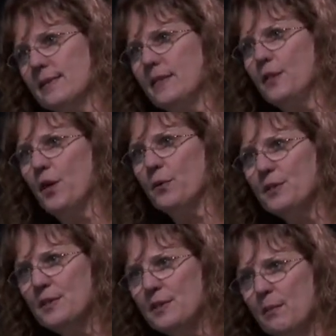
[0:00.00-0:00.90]
you know,
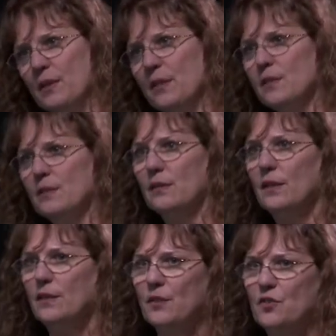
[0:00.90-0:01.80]
skimming
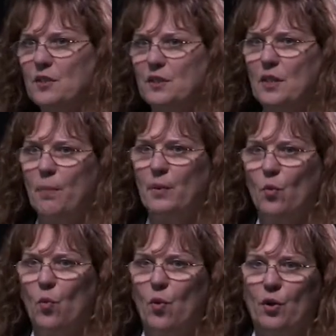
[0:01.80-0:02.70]
just the top of the
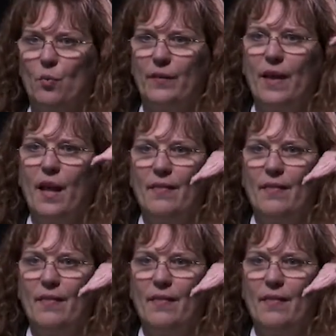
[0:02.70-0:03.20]
water when